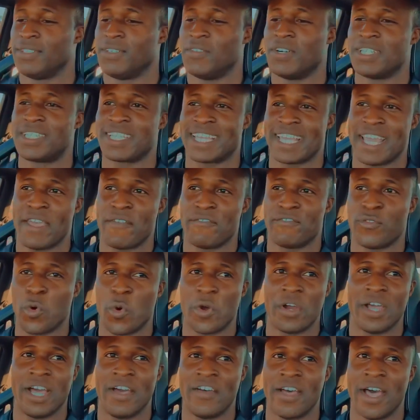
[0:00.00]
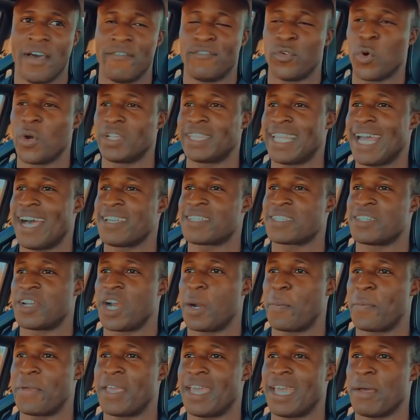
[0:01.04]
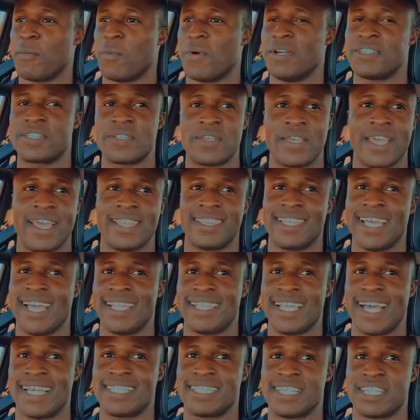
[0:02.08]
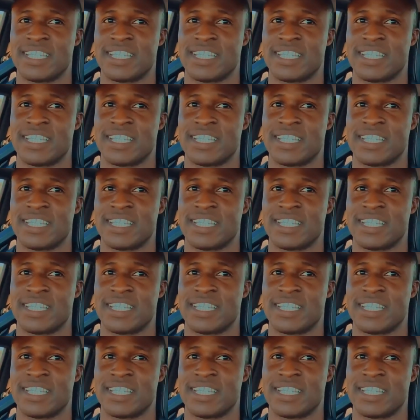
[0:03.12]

Once again, 4,000 RPM. Once you hit that, that's